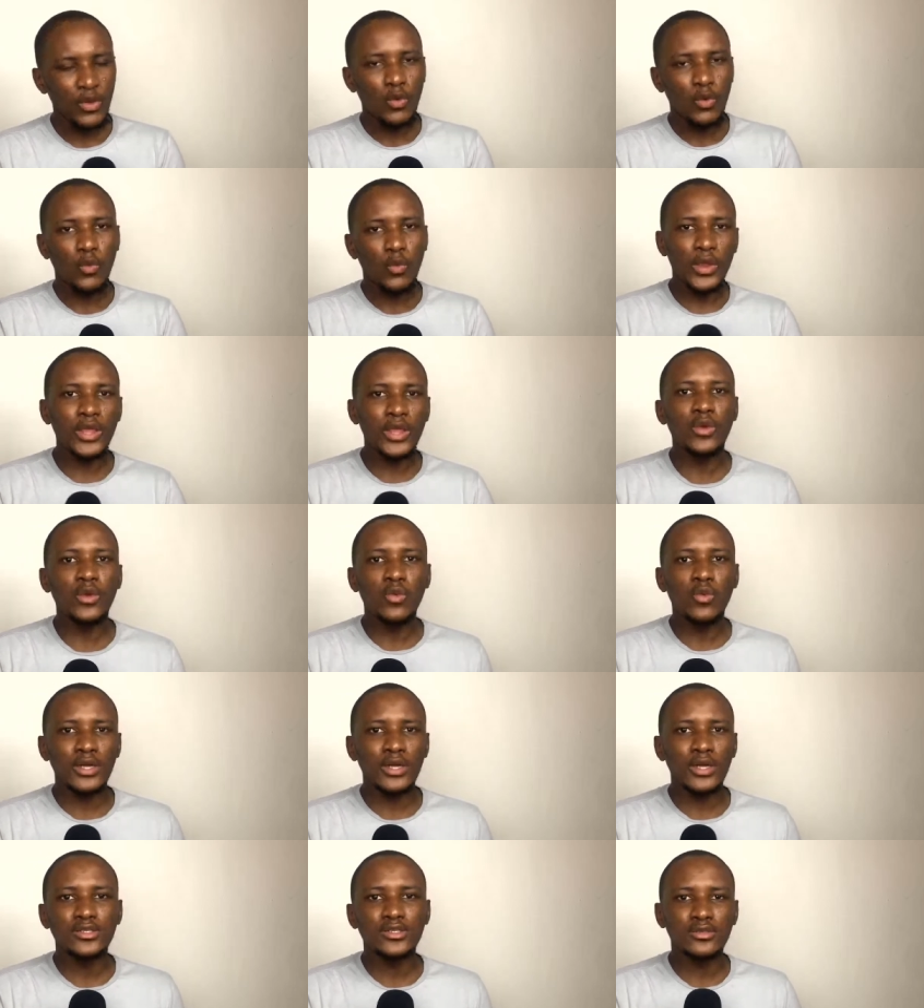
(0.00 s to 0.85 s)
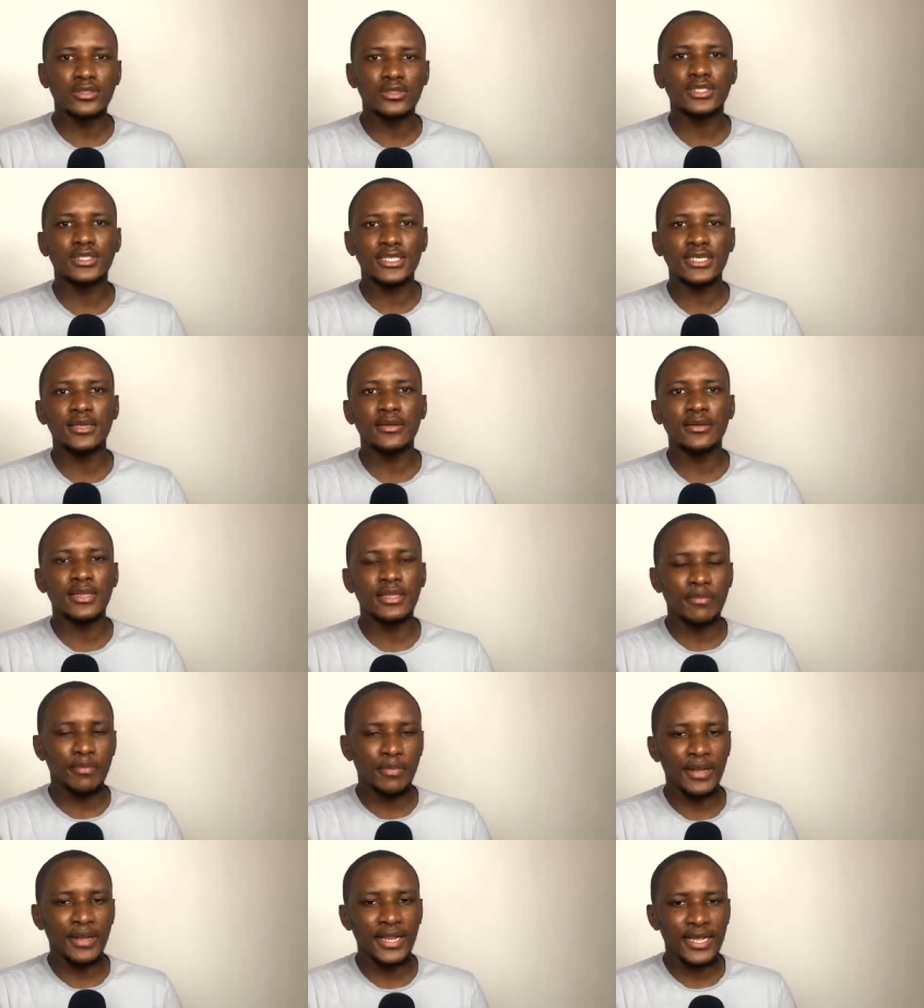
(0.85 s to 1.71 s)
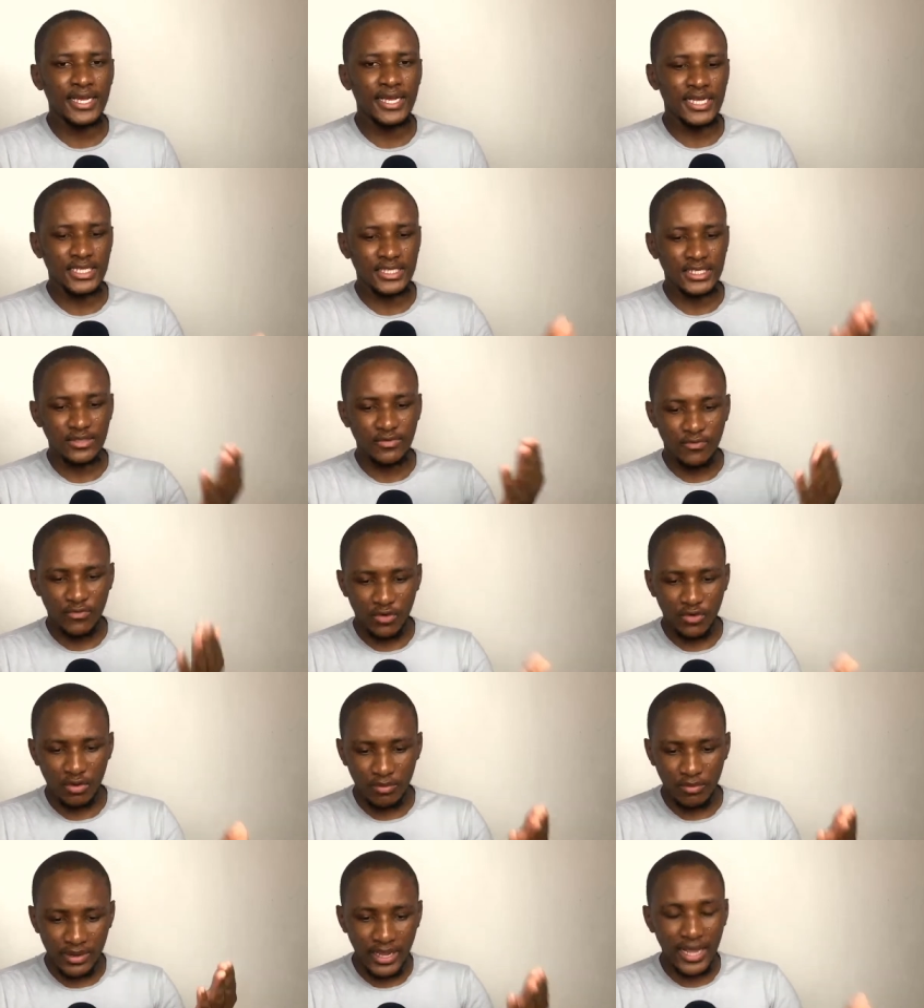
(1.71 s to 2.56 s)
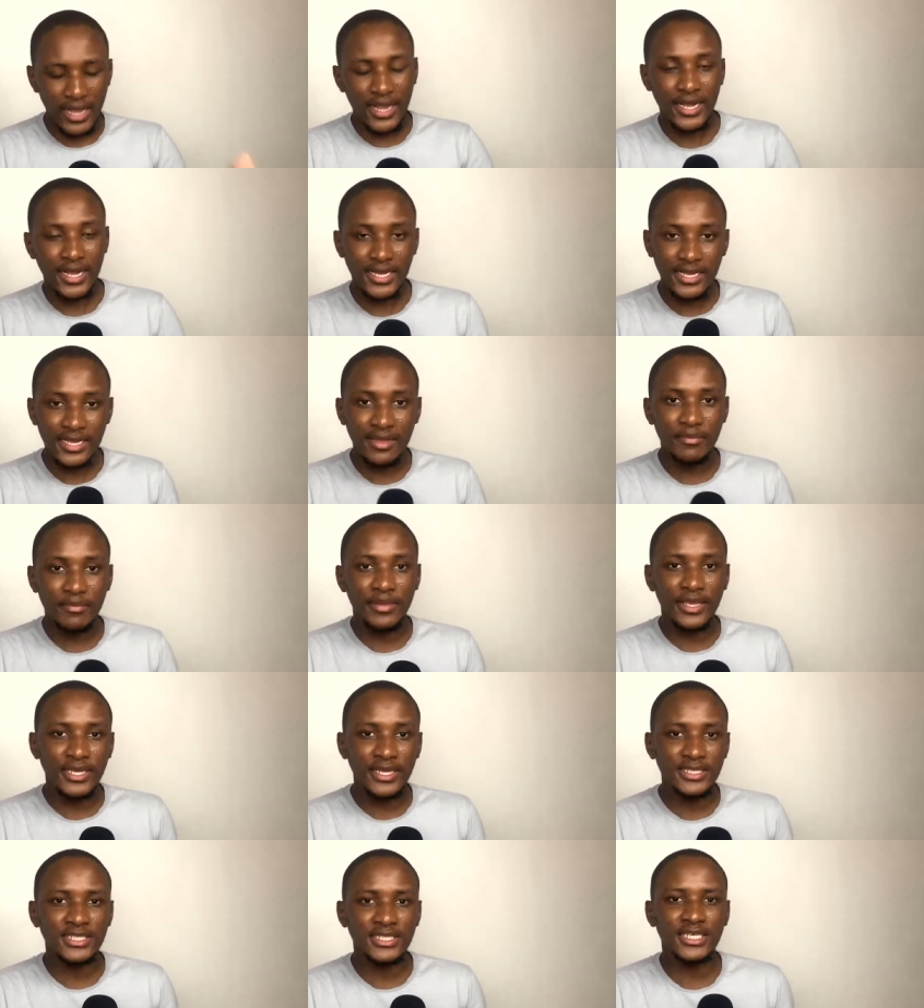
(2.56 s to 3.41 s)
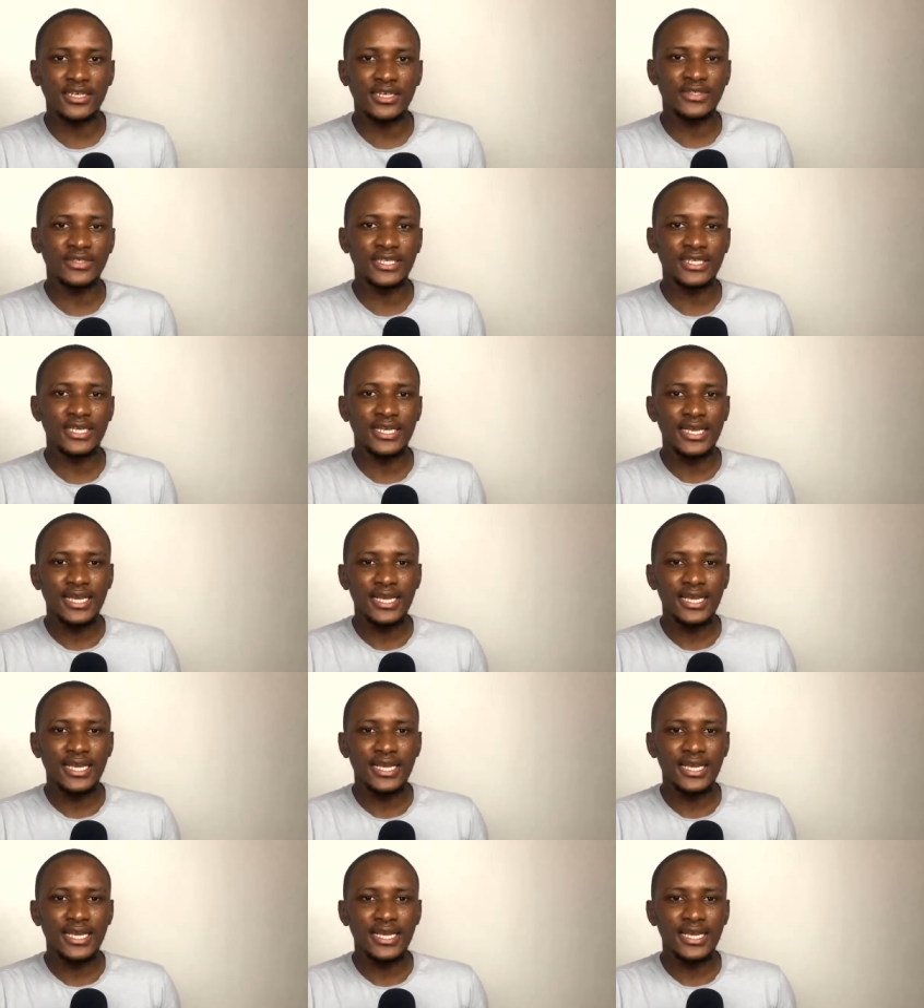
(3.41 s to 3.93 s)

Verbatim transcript: we want to see the players from Academia Chiefs